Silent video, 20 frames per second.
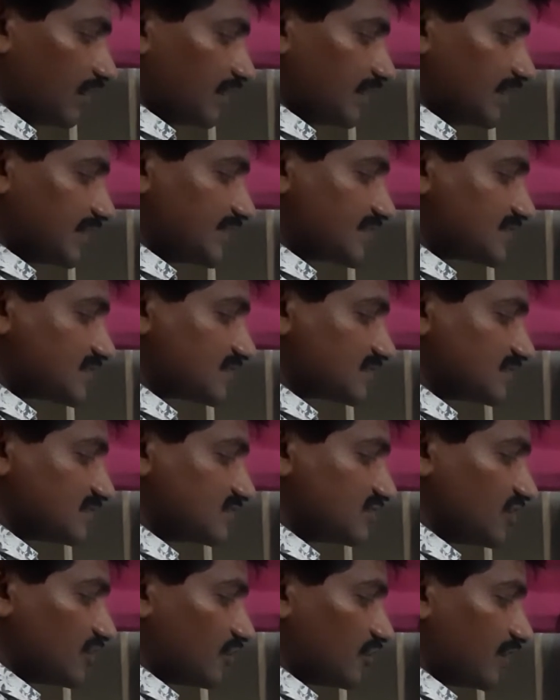is
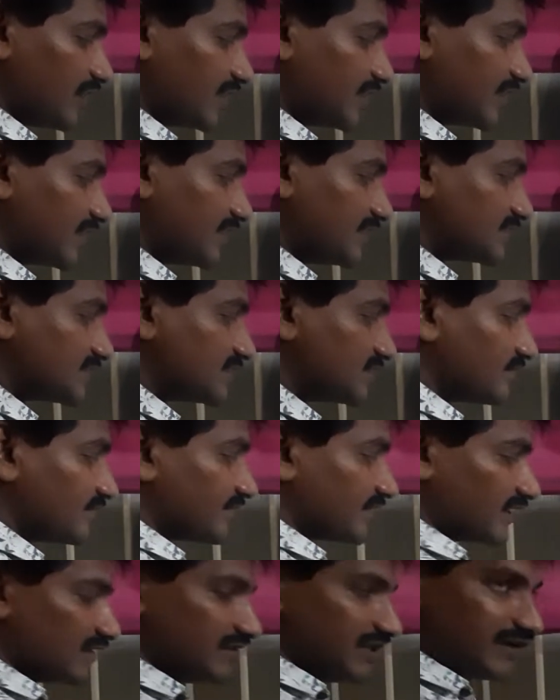0 degrees.
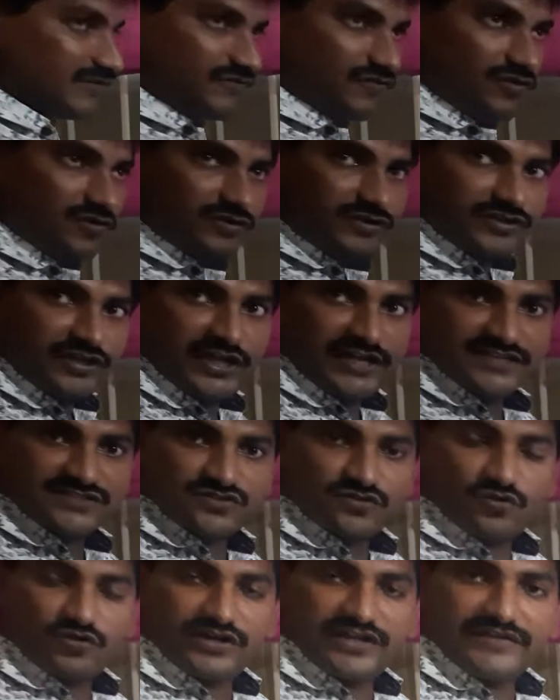Therefore there is
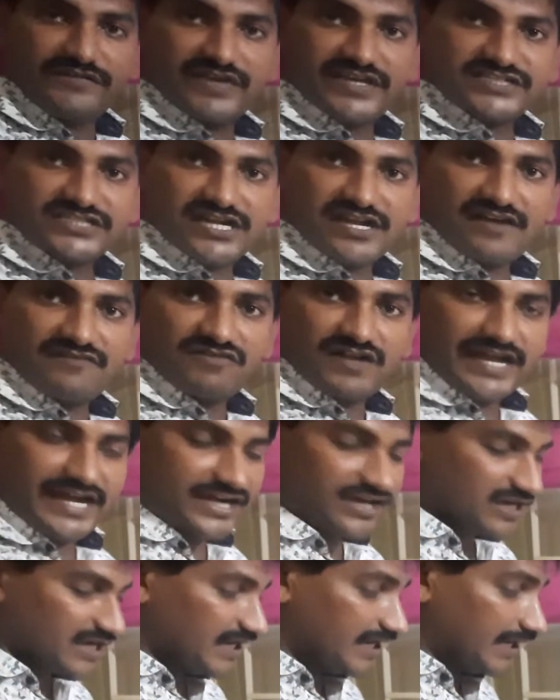no deviation of
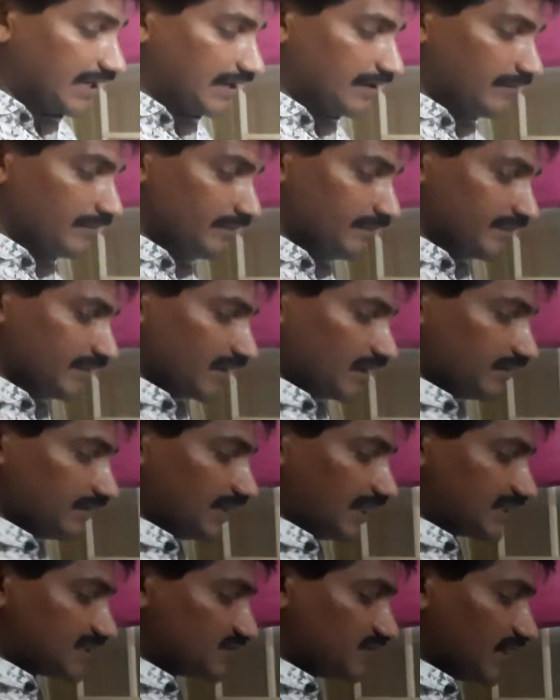light ray.
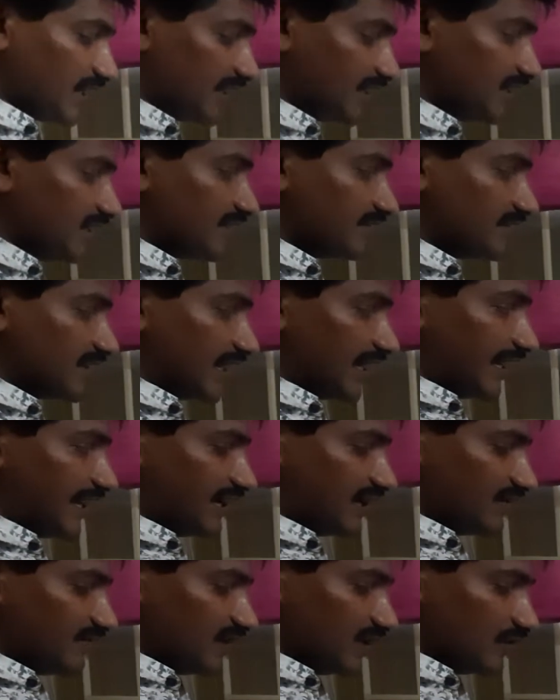That's why the light
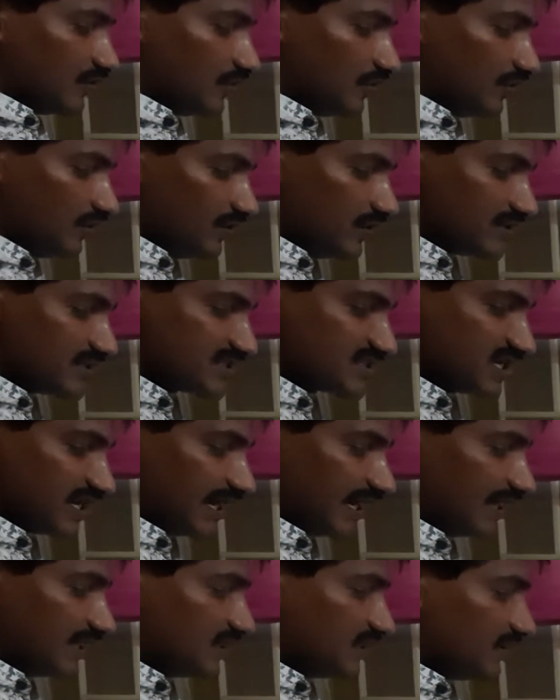ray will go
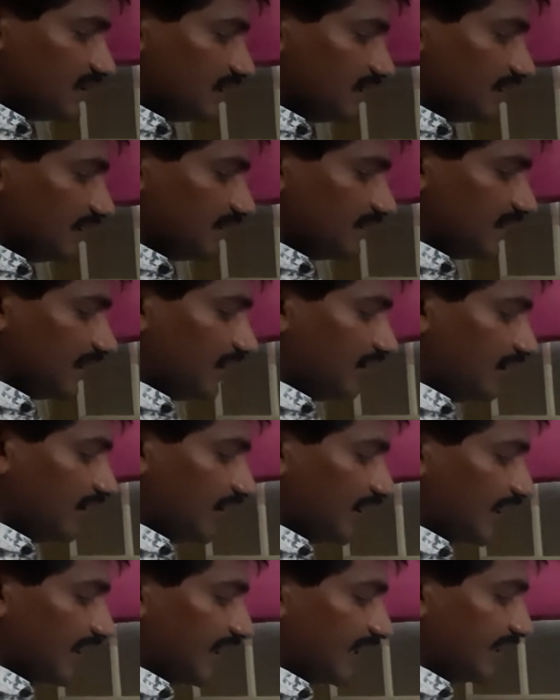straight in the
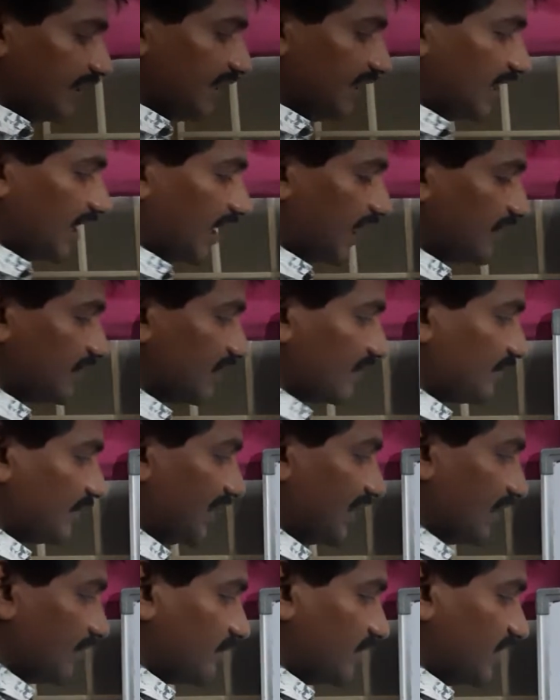any other
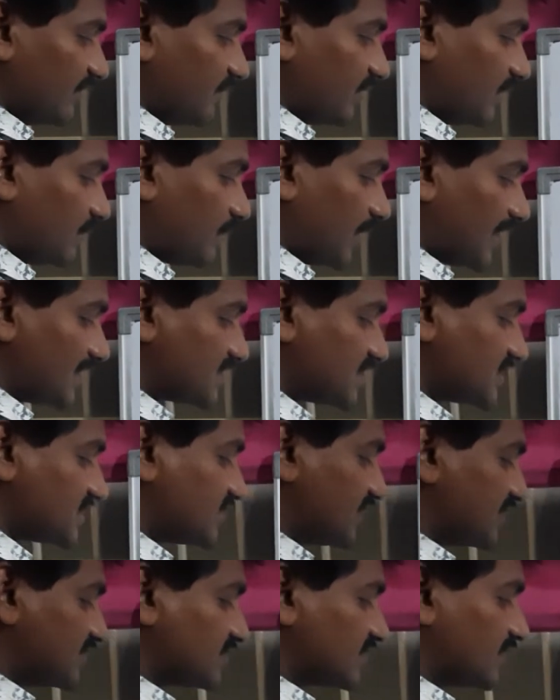medium. If it passes
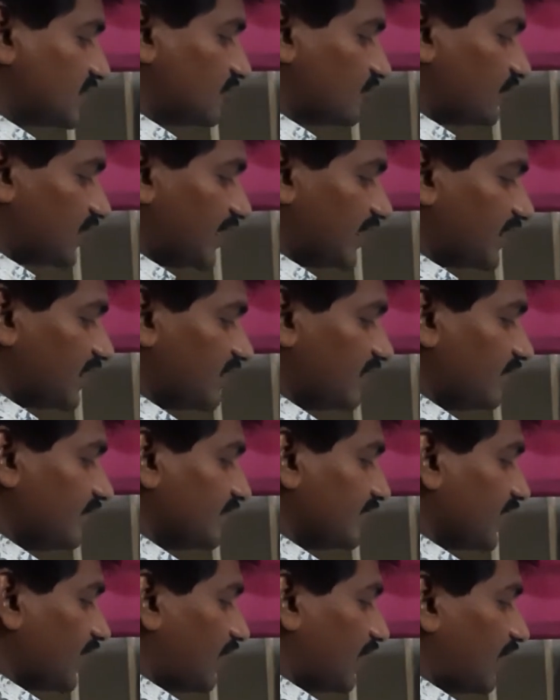denser to rarer
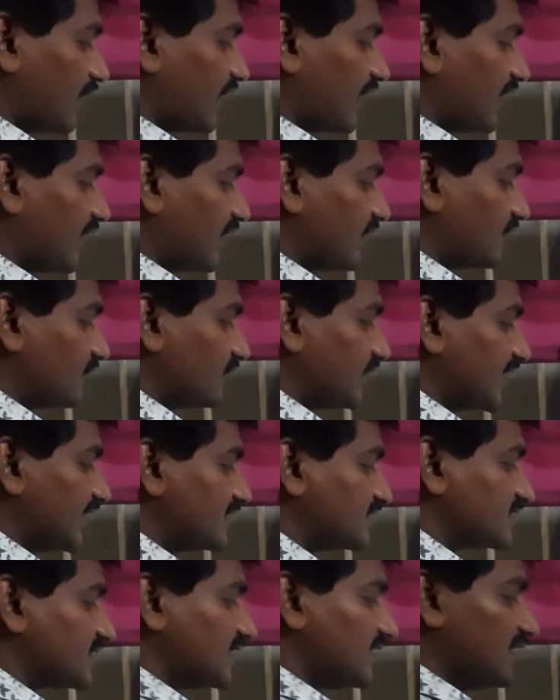or rarer to
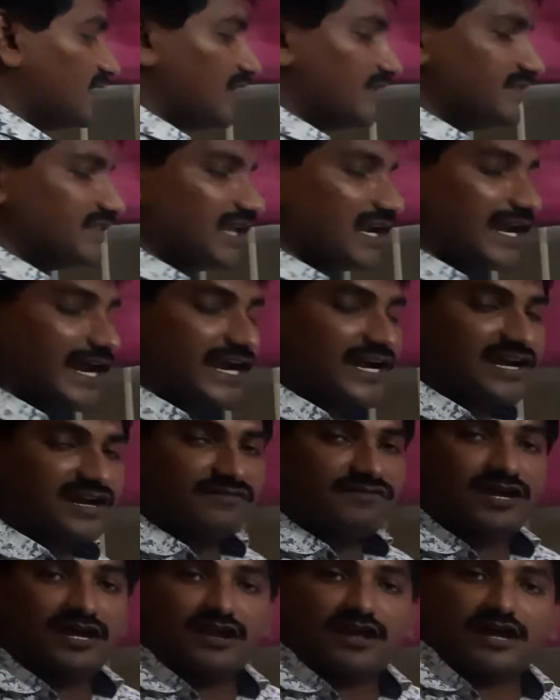denser, the light ray
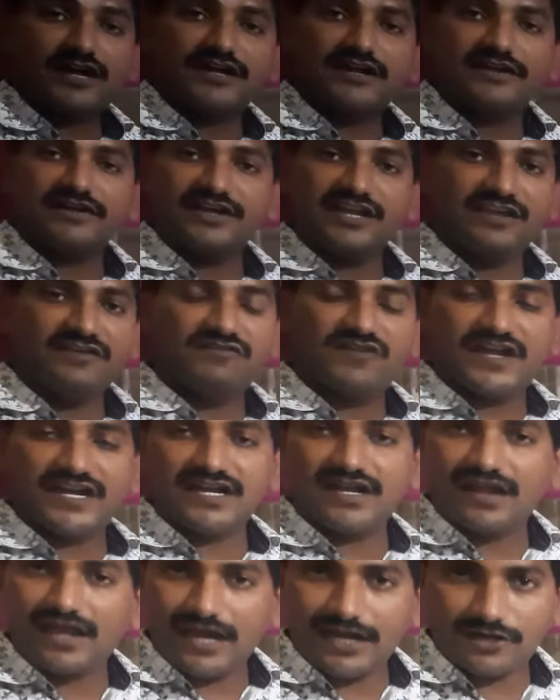will not
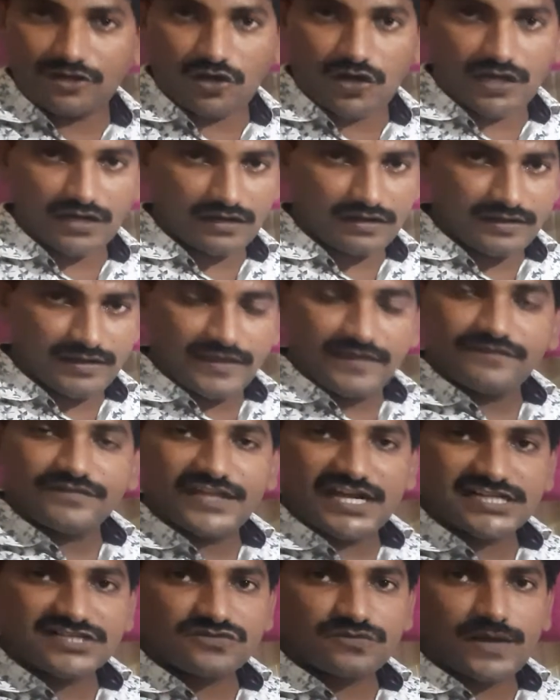deviate at all.
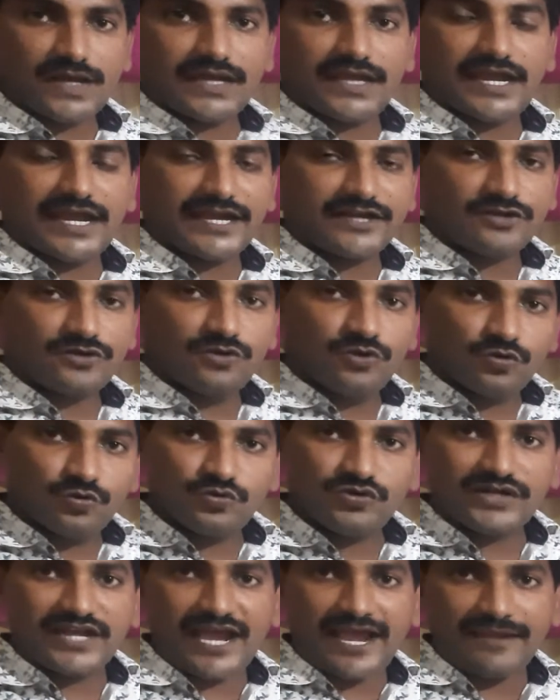That's why at
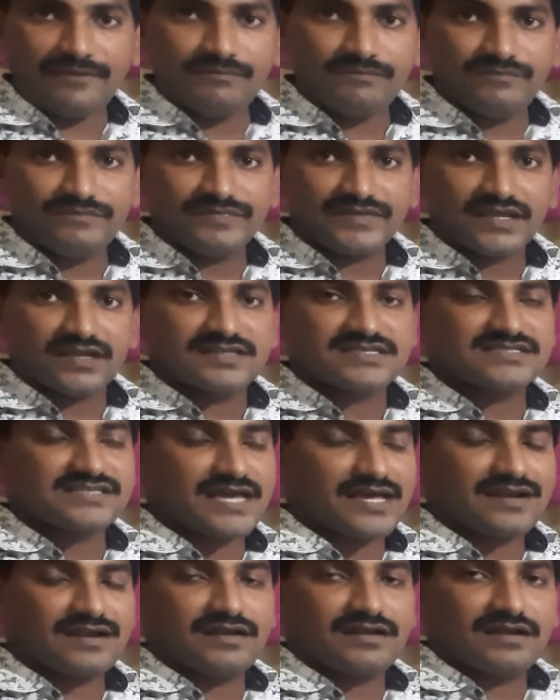noon time
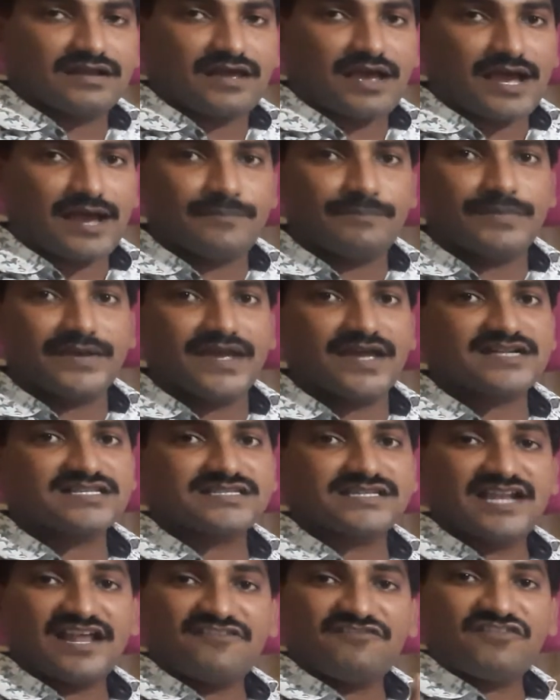sun appears
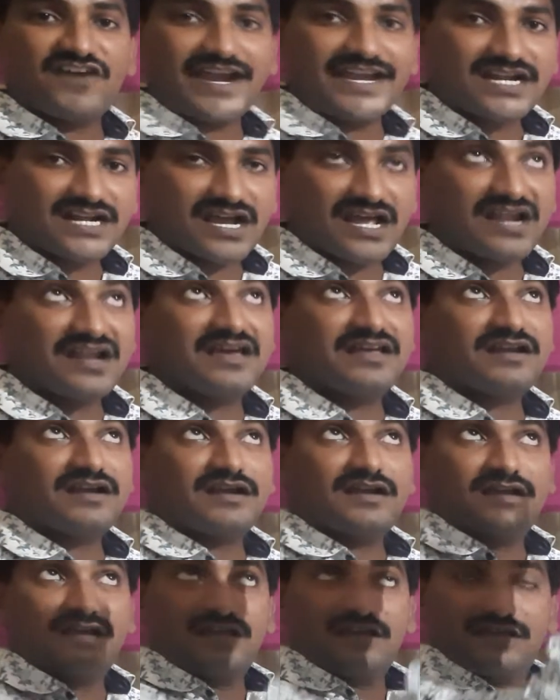in a white color
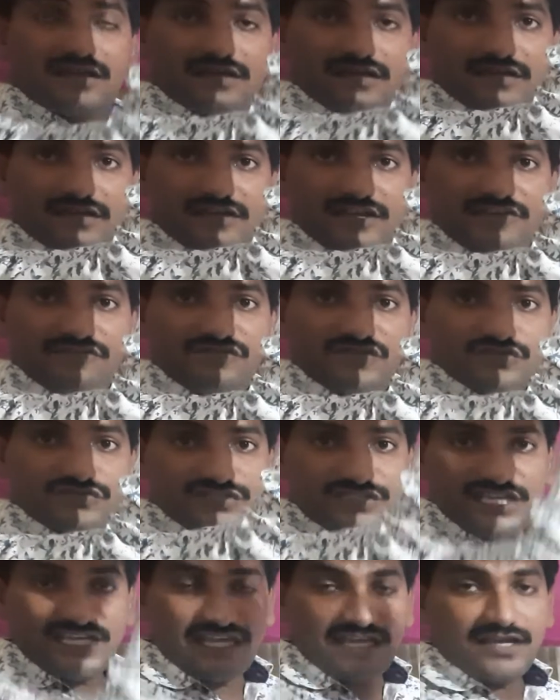if you
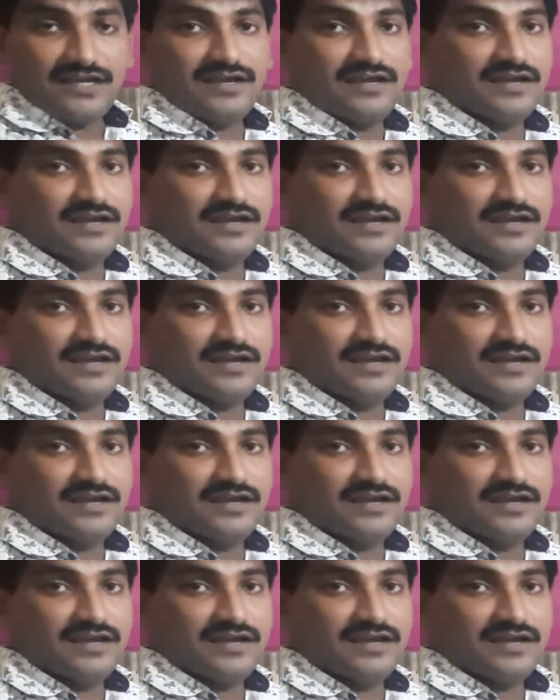see